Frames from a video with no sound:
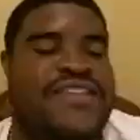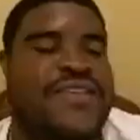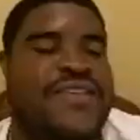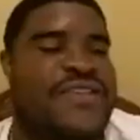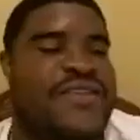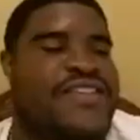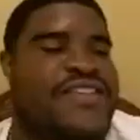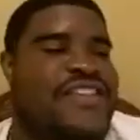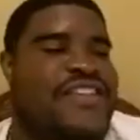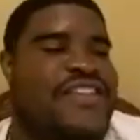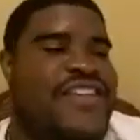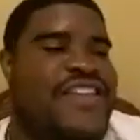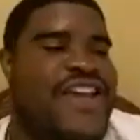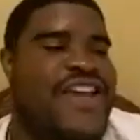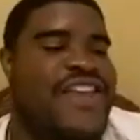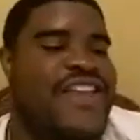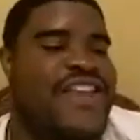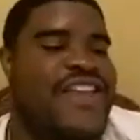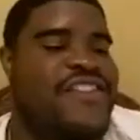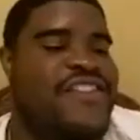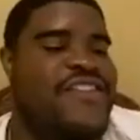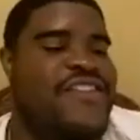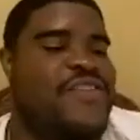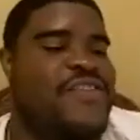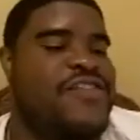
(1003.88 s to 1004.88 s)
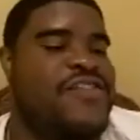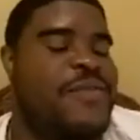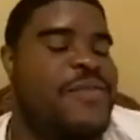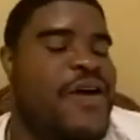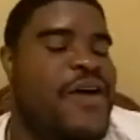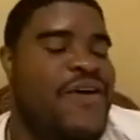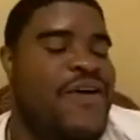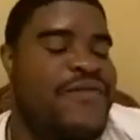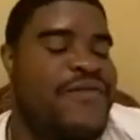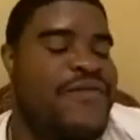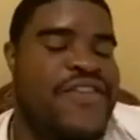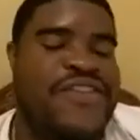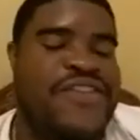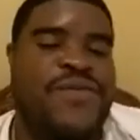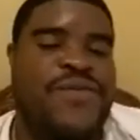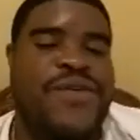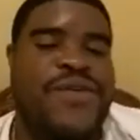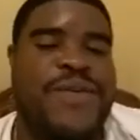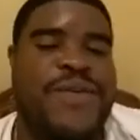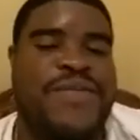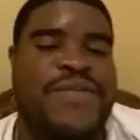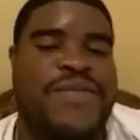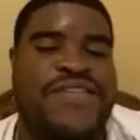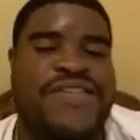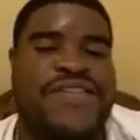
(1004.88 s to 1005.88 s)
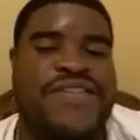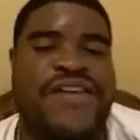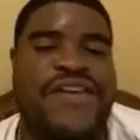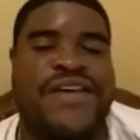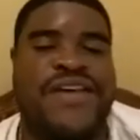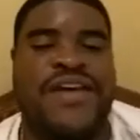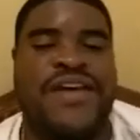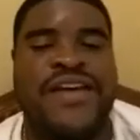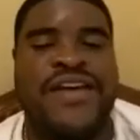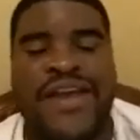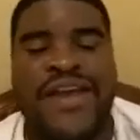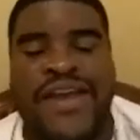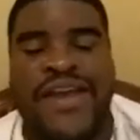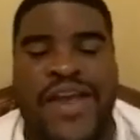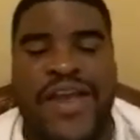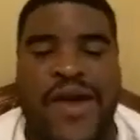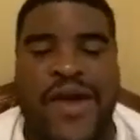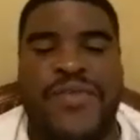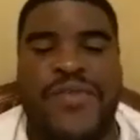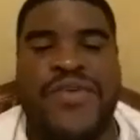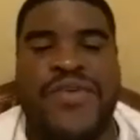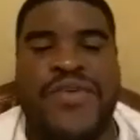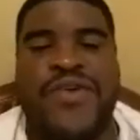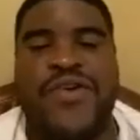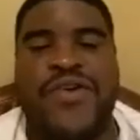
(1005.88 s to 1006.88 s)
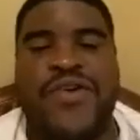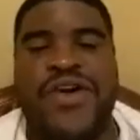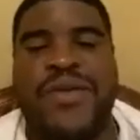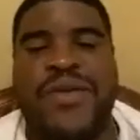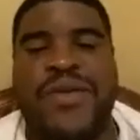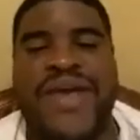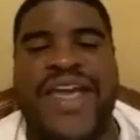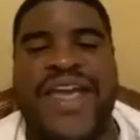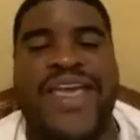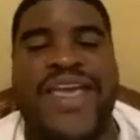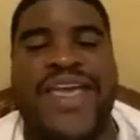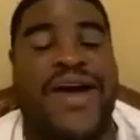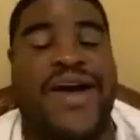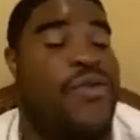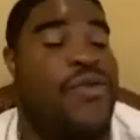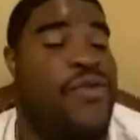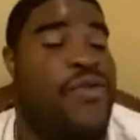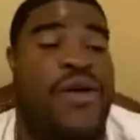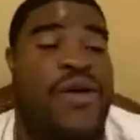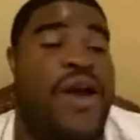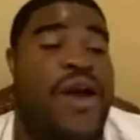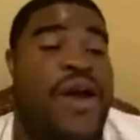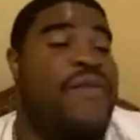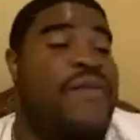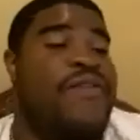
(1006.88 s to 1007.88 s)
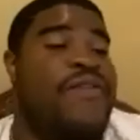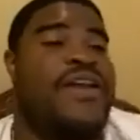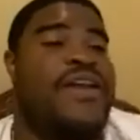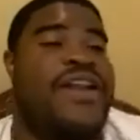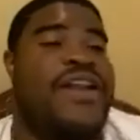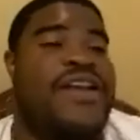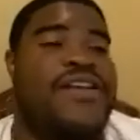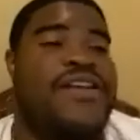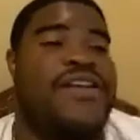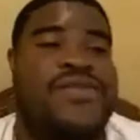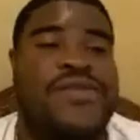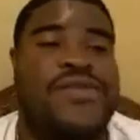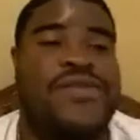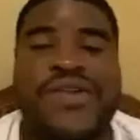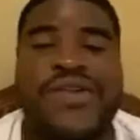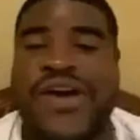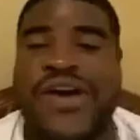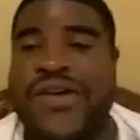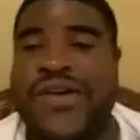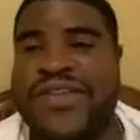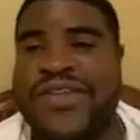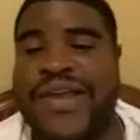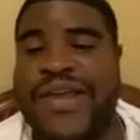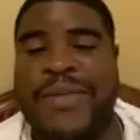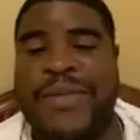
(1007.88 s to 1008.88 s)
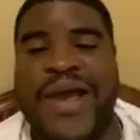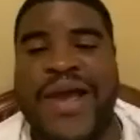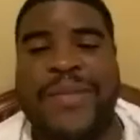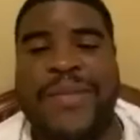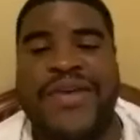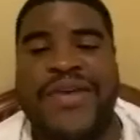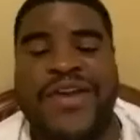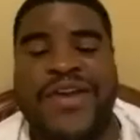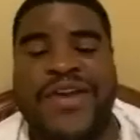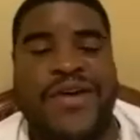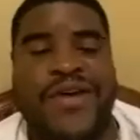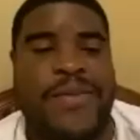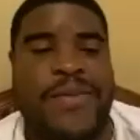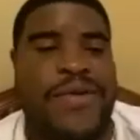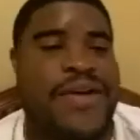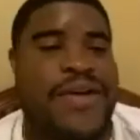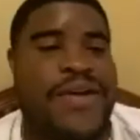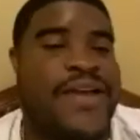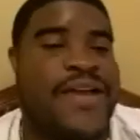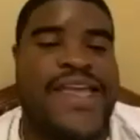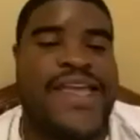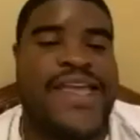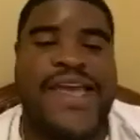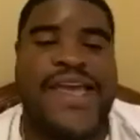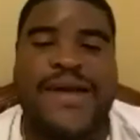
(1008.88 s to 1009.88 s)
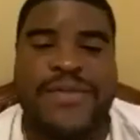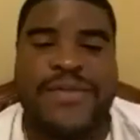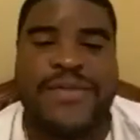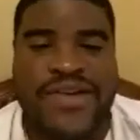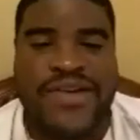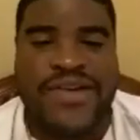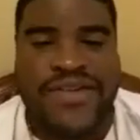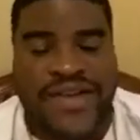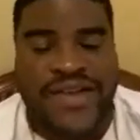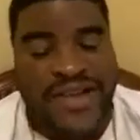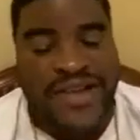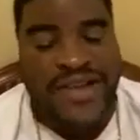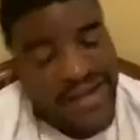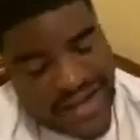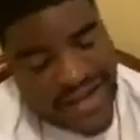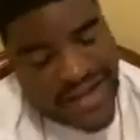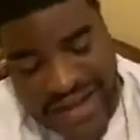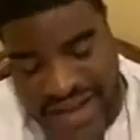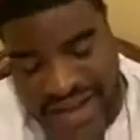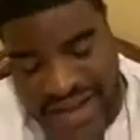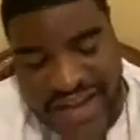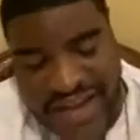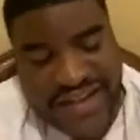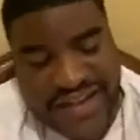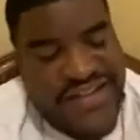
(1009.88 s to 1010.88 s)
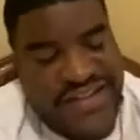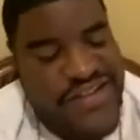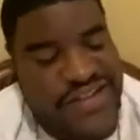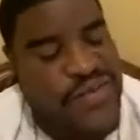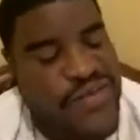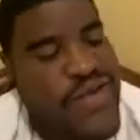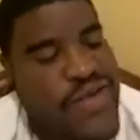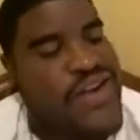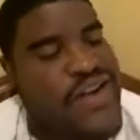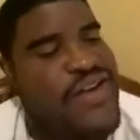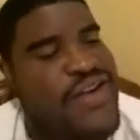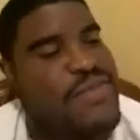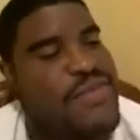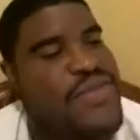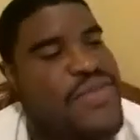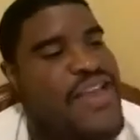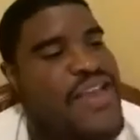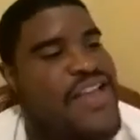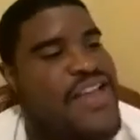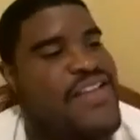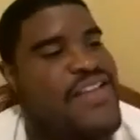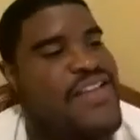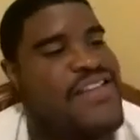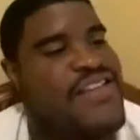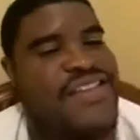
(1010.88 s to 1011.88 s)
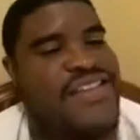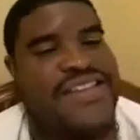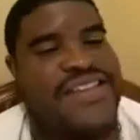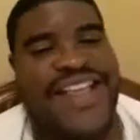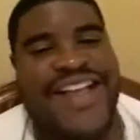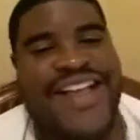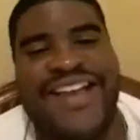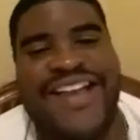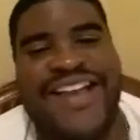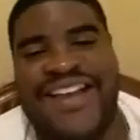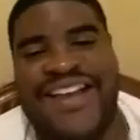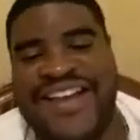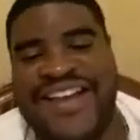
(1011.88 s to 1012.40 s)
it's just like get you some offensive weapons to help your quarterback out, whoever it is. Who knows? They might pick up Cam Newton. It's just one of them things. It's like